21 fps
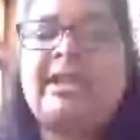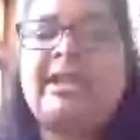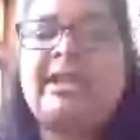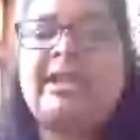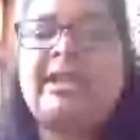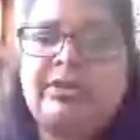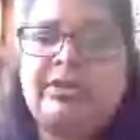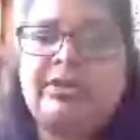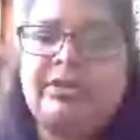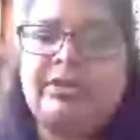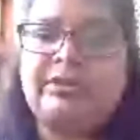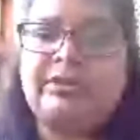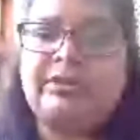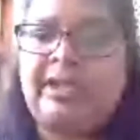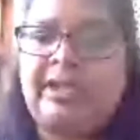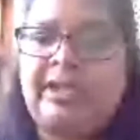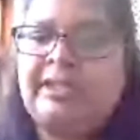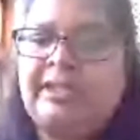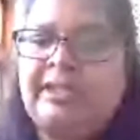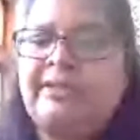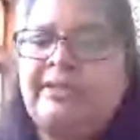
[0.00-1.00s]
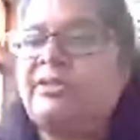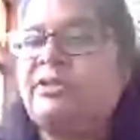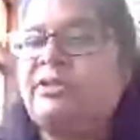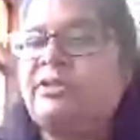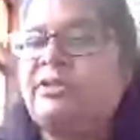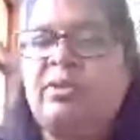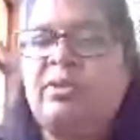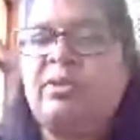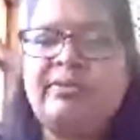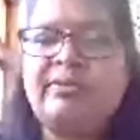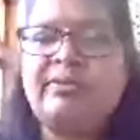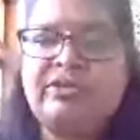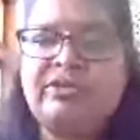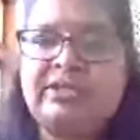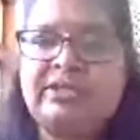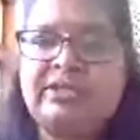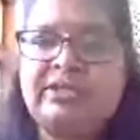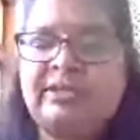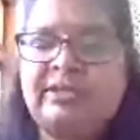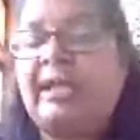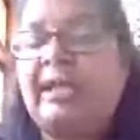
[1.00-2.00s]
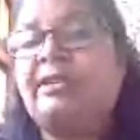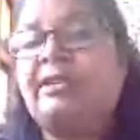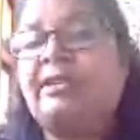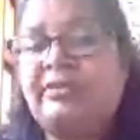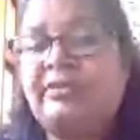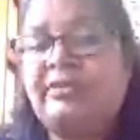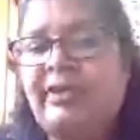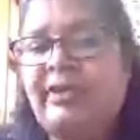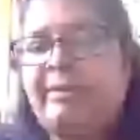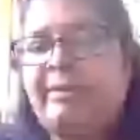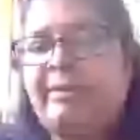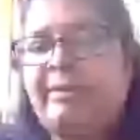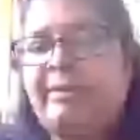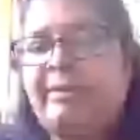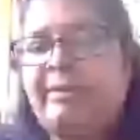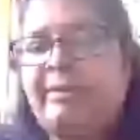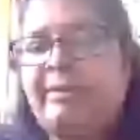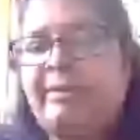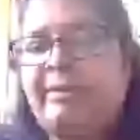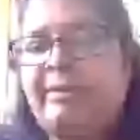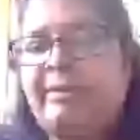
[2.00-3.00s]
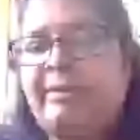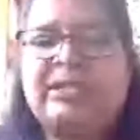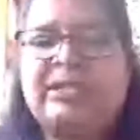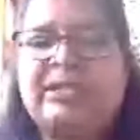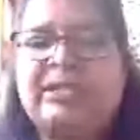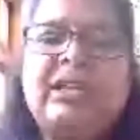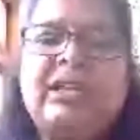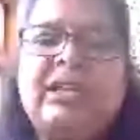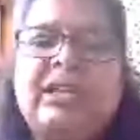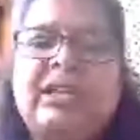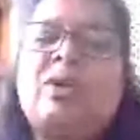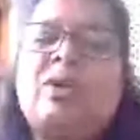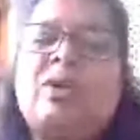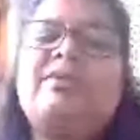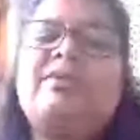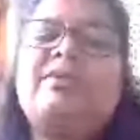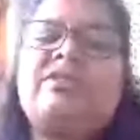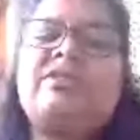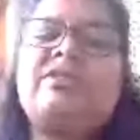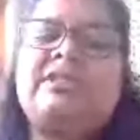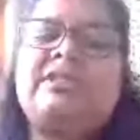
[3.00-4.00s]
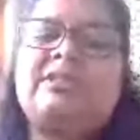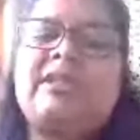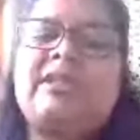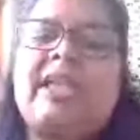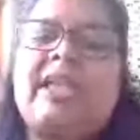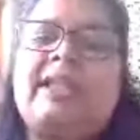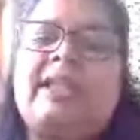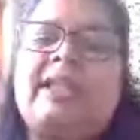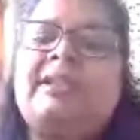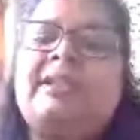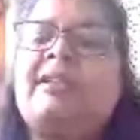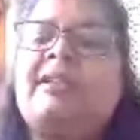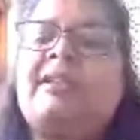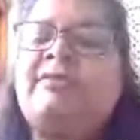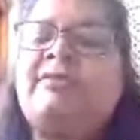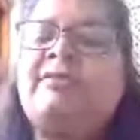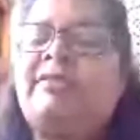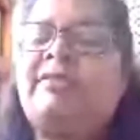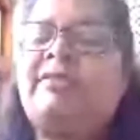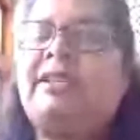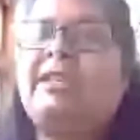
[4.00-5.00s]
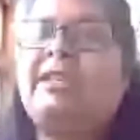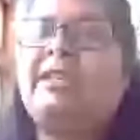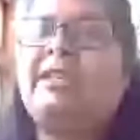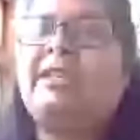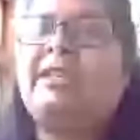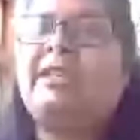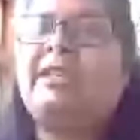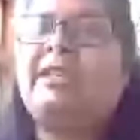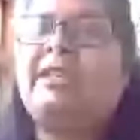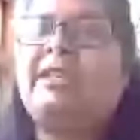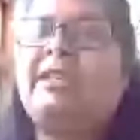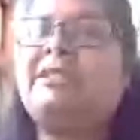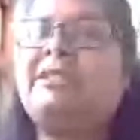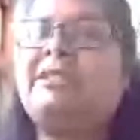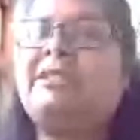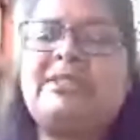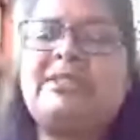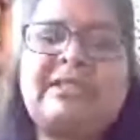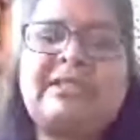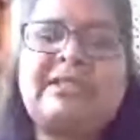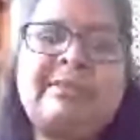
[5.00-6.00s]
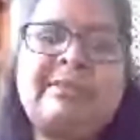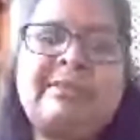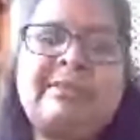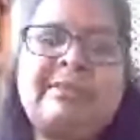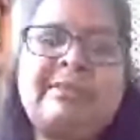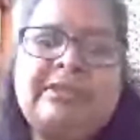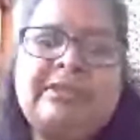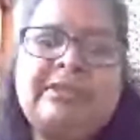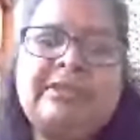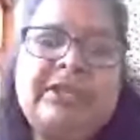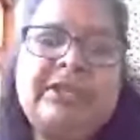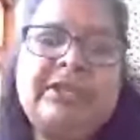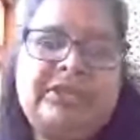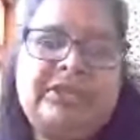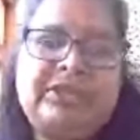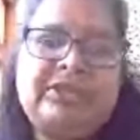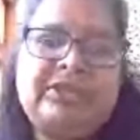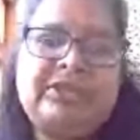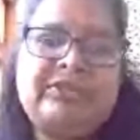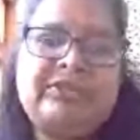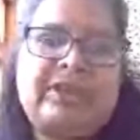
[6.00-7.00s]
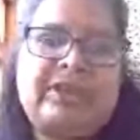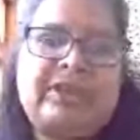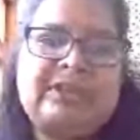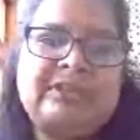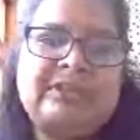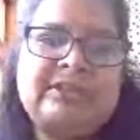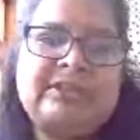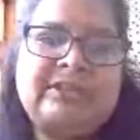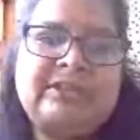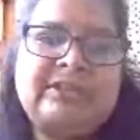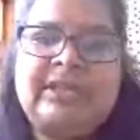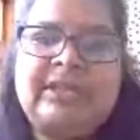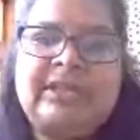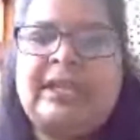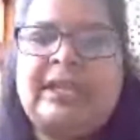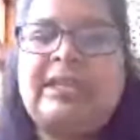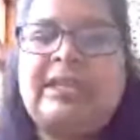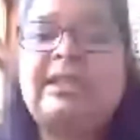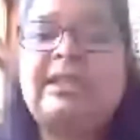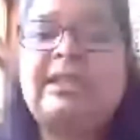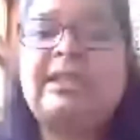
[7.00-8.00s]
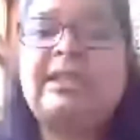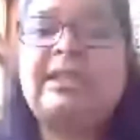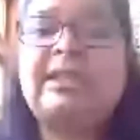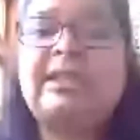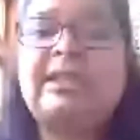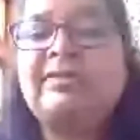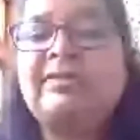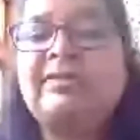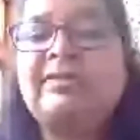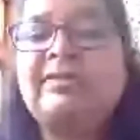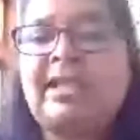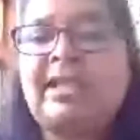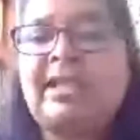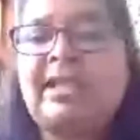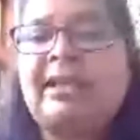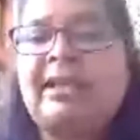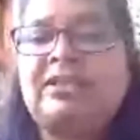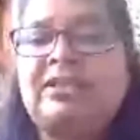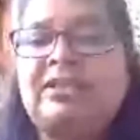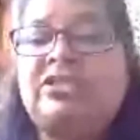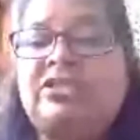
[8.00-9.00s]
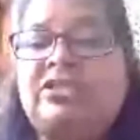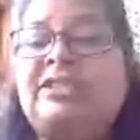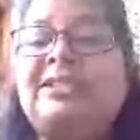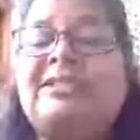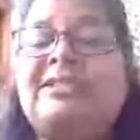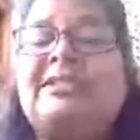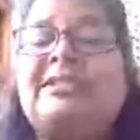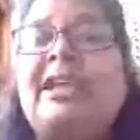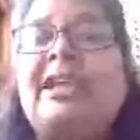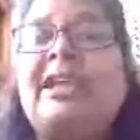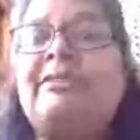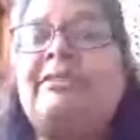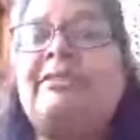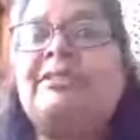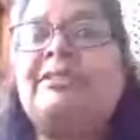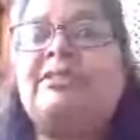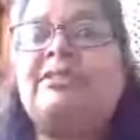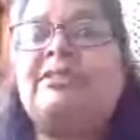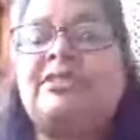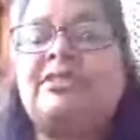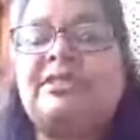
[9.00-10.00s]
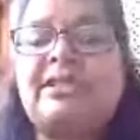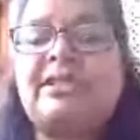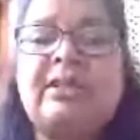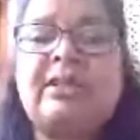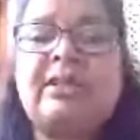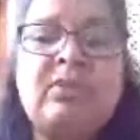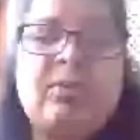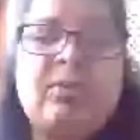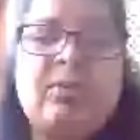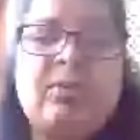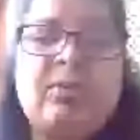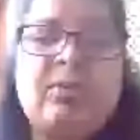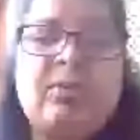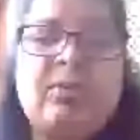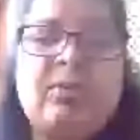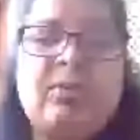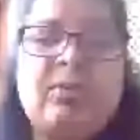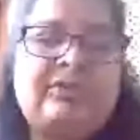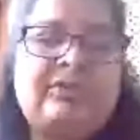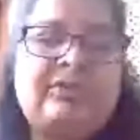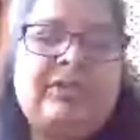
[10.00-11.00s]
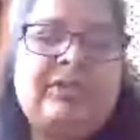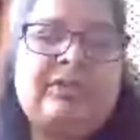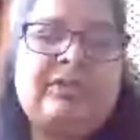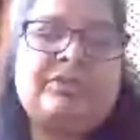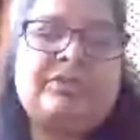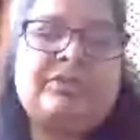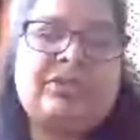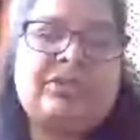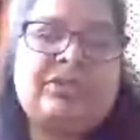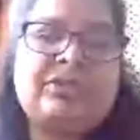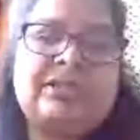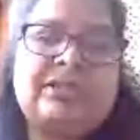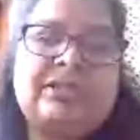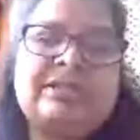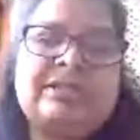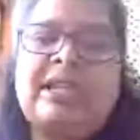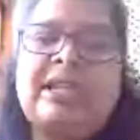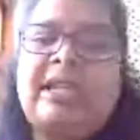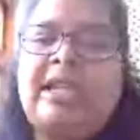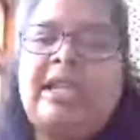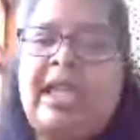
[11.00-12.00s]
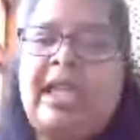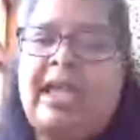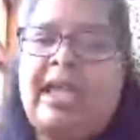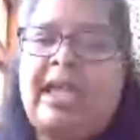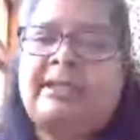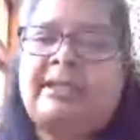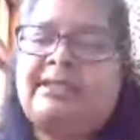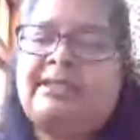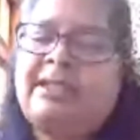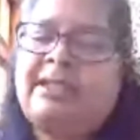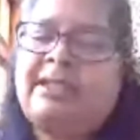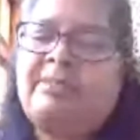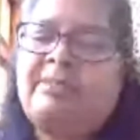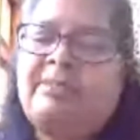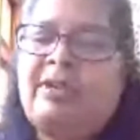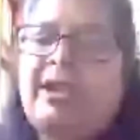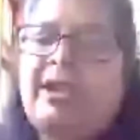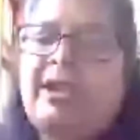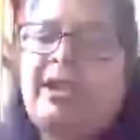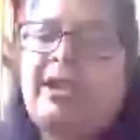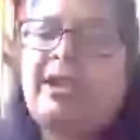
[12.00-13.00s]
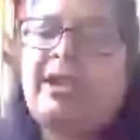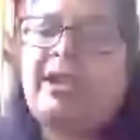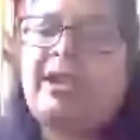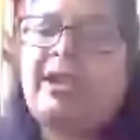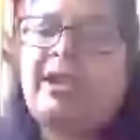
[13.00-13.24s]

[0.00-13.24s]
with the girl and gives her 12 chicks and her family, of course, 12 chicks and enough feed and an easy to assemble chicken run. And at the end of the cycle, she is guaranteed to sell all her fully grown chickens at a set price.